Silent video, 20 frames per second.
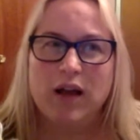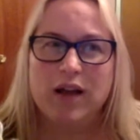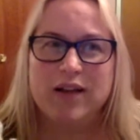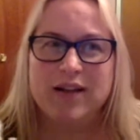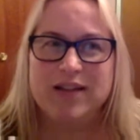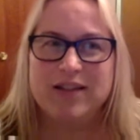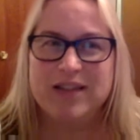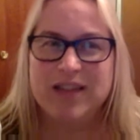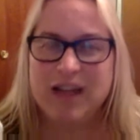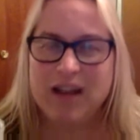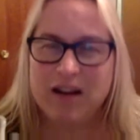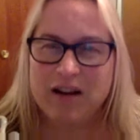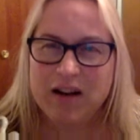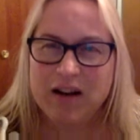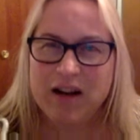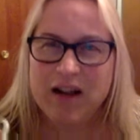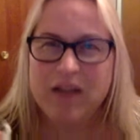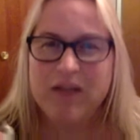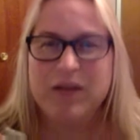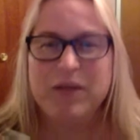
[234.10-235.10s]
Saturday
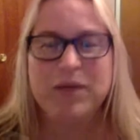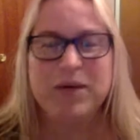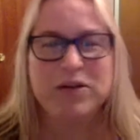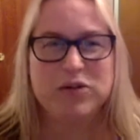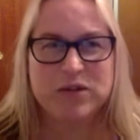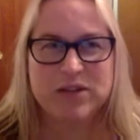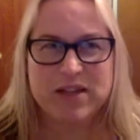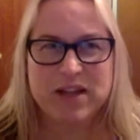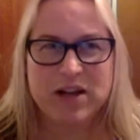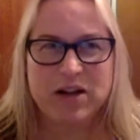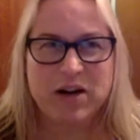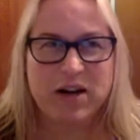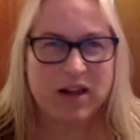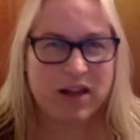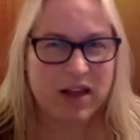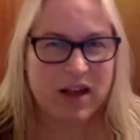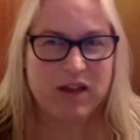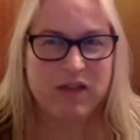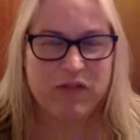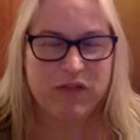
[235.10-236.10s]
night, I'm not doing Saturday Night
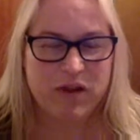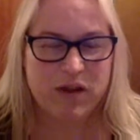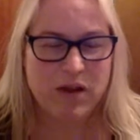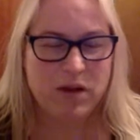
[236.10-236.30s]
Live,